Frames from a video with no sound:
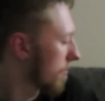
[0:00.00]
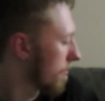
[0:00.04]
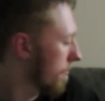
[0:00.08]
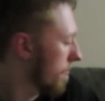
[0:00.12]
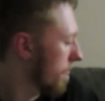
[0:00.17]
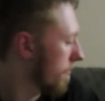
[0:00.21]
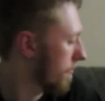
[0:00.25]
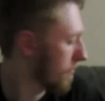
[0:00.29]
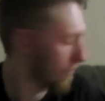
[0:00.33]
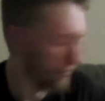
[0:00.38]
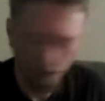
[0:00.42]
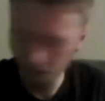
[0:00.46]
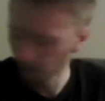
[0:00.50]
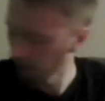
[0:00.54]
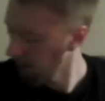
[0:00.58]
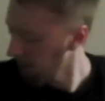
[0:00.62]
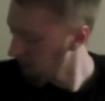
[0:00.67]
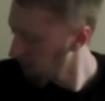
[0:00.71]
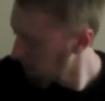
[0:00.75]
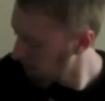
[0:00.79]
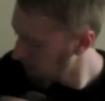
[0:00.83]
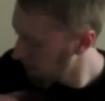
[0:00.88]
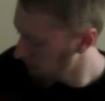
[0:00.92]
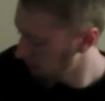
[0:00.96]

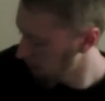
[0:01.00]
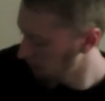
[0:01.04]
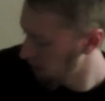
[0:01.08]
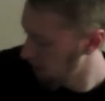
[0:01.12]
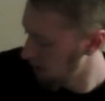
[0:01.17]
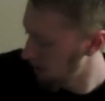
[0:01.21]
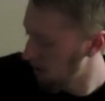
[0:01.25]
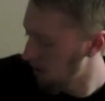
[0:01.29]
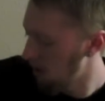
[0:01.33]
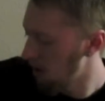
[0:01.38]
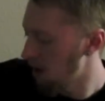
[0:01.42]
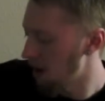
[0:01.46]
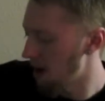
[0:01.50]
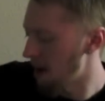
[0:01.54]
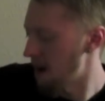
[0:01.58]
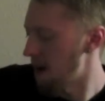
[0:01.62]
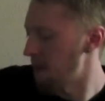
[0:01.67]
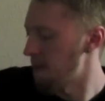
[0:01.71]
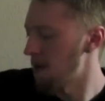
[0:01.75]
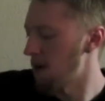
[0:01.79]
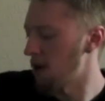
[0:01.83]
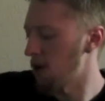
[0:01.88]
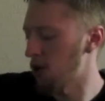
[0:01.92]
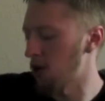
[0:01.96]
And
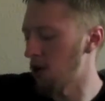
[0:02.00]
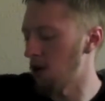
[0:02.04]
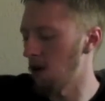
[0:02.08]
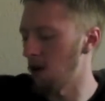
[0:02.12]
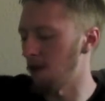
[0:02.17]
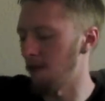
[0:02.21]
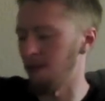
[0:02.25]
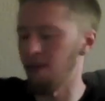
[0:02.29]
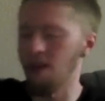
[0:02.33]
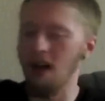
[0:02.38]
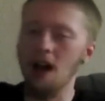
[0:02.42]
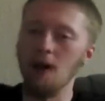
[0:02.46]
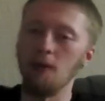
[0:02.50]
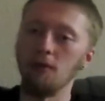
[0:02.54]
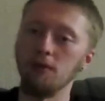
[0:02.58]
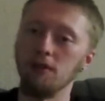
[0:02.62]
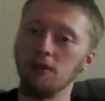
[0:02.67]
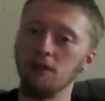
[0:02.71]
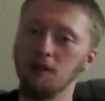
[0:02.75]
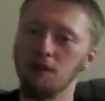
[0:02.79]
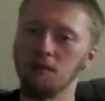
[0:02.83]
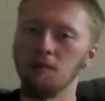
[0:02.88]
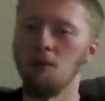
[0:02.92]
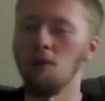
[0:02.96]
I'm not sure if that
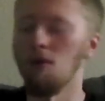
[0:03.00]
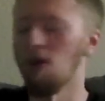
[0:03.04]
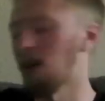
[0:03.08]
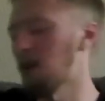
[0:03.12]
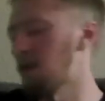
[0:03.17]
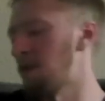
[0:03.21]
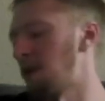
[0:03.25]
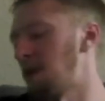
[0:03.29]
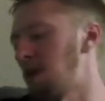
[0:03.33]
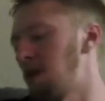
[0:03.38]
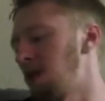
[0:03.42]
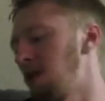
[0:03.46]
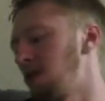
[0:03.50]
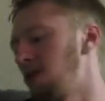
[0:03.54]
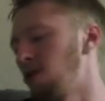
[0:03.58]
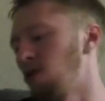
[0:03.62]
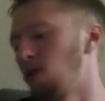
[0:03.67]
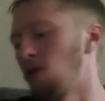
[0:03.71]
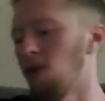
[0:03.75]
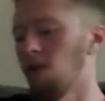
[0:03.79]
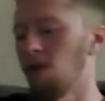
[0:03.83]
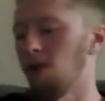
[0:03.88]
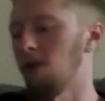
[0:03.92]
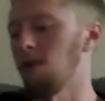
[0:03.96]
one is more expensive
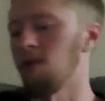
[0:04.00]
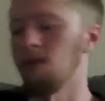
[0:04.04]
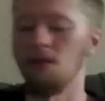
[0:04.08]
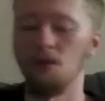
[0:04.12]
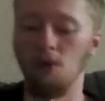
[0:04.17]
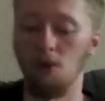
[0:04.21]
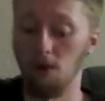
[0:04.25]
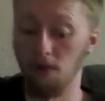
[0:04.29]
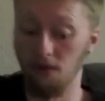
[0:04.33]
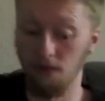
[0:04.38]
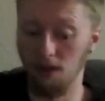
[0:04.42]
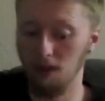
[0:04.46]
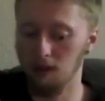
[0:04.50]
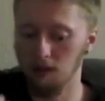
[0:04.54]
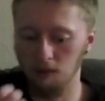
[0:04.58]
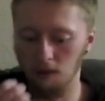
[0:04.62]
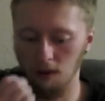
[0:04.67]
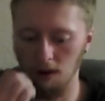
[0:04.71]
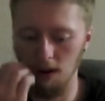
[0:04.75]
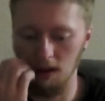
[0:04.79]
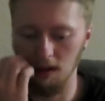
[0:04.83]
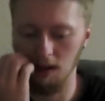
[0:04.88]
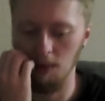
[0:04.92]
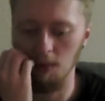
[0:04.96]
or or this
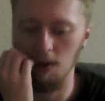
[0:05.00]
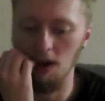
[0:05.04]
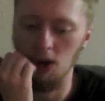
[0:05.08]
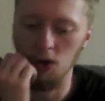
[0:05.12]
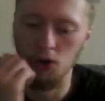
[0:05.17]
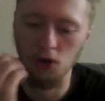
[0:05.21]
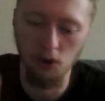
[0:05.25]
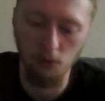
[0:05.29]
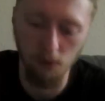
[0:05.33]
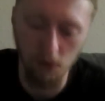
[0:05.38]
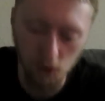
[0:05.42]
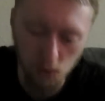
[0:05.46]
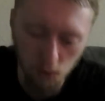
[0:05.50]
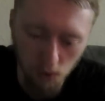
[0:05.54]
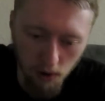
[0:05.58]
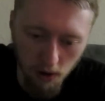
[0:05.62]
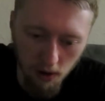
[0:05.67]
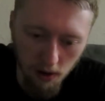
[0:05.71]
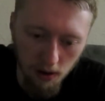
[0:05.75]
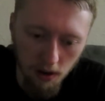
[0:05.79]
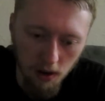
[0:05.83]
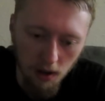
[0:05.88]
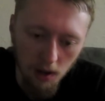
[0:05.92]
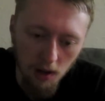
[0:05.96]
one is. I'm not sure which
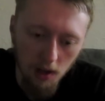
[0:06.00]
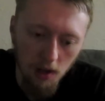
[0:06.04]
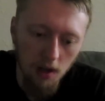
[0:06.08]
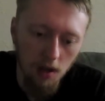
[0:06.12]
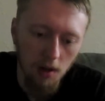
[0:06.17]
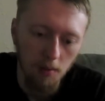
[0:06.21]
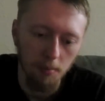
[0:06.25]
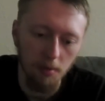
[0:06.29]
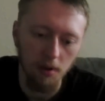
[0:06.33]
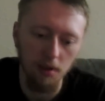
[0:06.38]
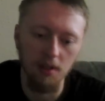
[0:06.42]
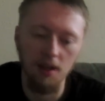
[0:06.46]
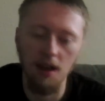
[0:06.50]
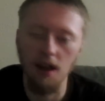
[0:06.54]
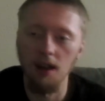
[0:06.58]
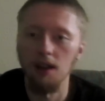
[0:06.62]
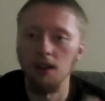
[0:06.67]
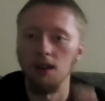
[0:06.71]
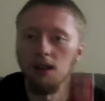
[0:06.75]
one, but that